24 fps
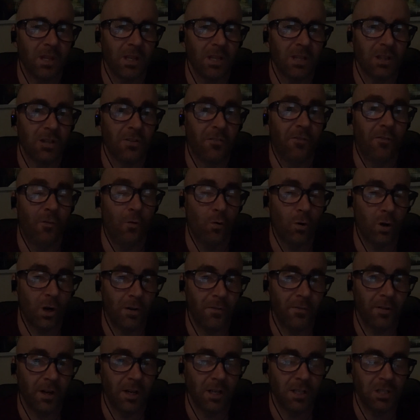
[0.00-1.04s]
the four of
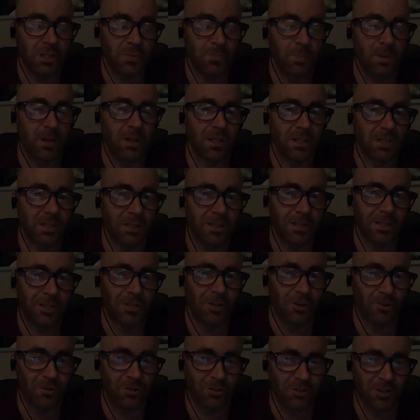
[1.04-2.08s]
us, plus the
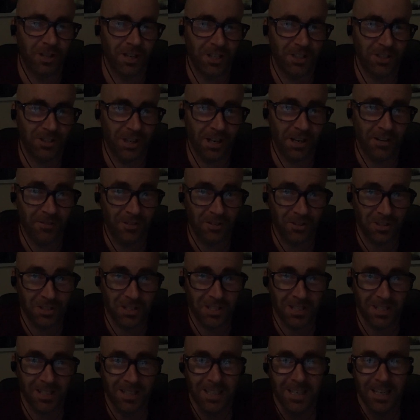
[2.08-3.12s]
tow truck driver's
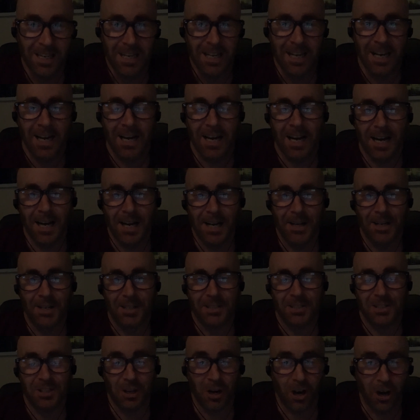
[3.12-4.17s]

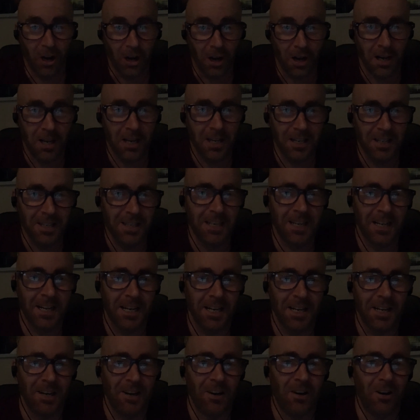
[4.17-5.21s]
dog,
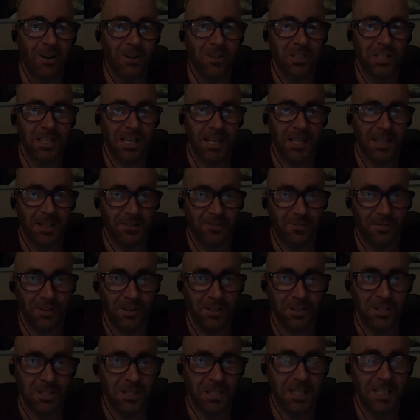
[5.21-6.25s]
all sat in the
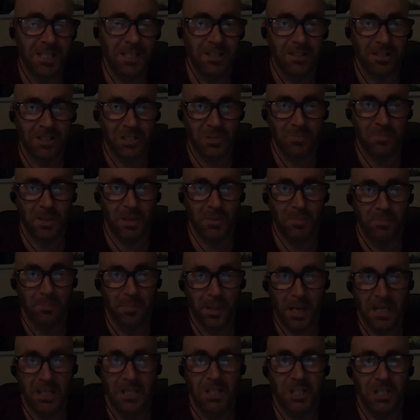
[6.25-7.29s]
front seat on this big
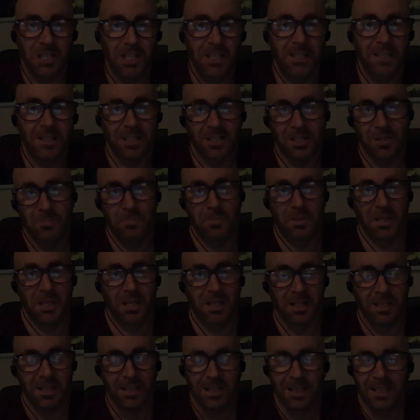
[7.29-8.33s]
bench seat in this big
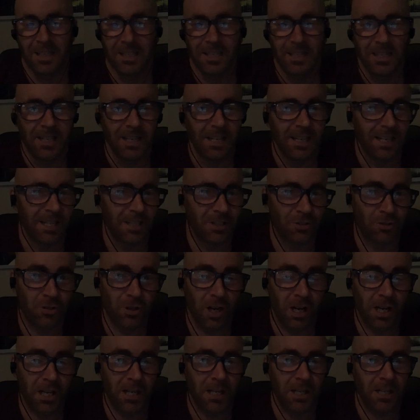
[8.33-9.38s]

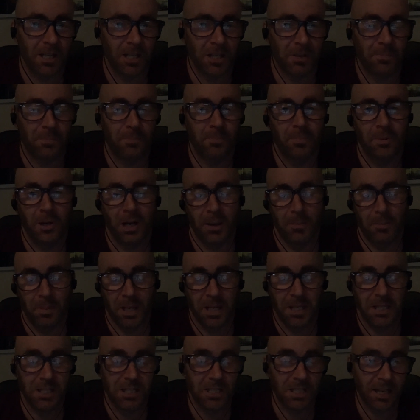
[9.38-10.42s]
truck. I
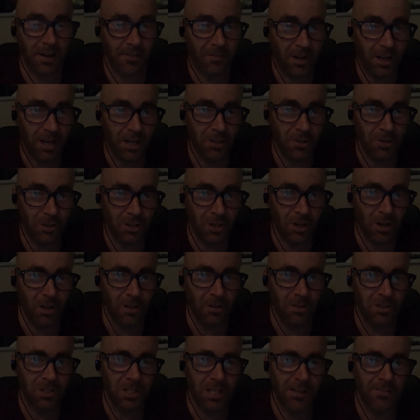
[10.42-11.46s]
paid
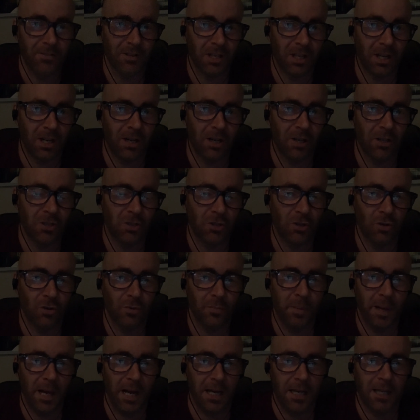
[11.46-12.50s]
$700 to have the car towed
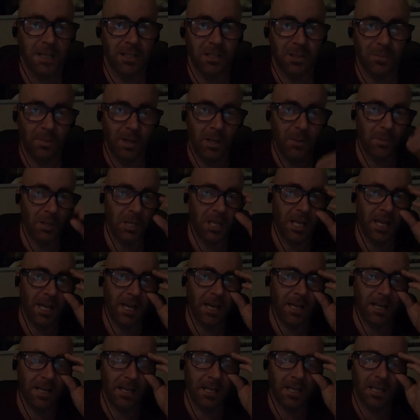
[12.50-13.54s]
back into my
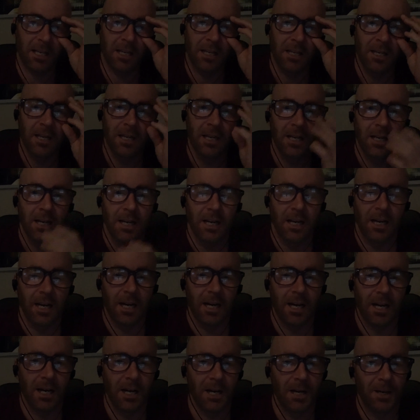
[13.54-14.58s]
mechanic.
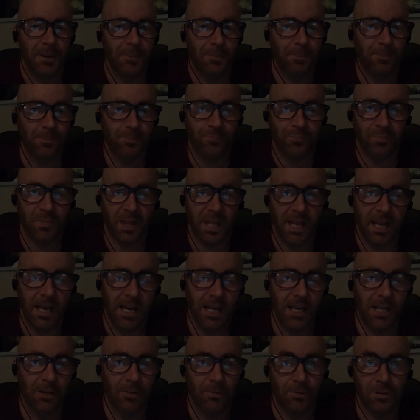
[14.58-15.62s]
And it